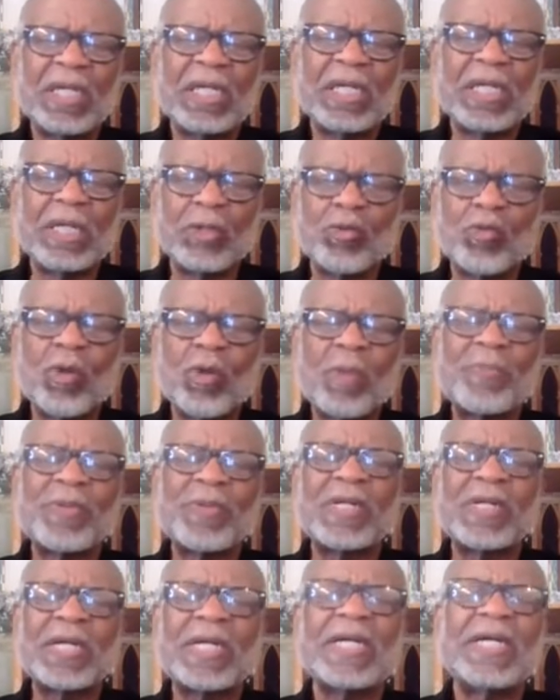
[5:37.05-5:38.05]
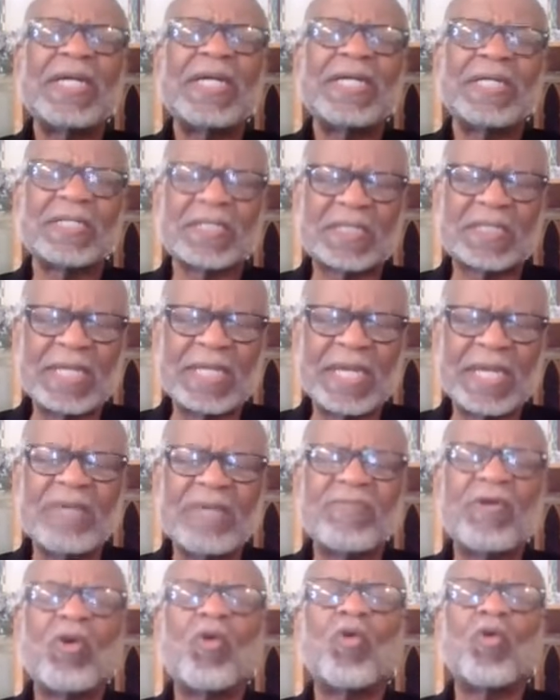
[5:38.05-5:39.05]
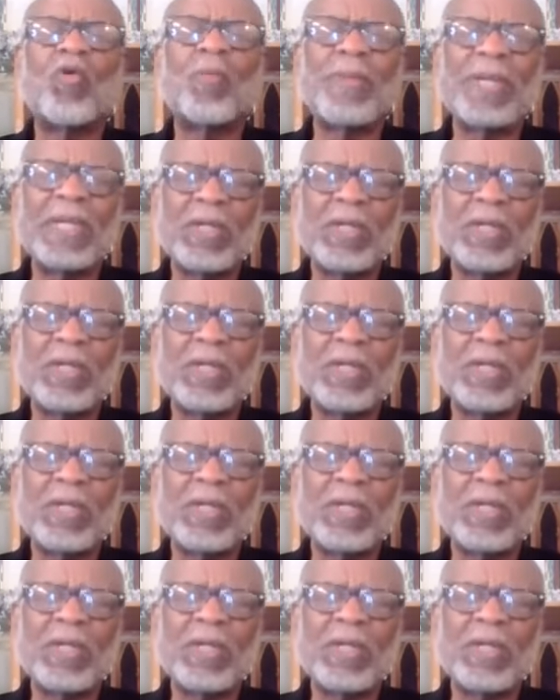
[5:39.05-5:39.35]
He grew up in a, in a saved home.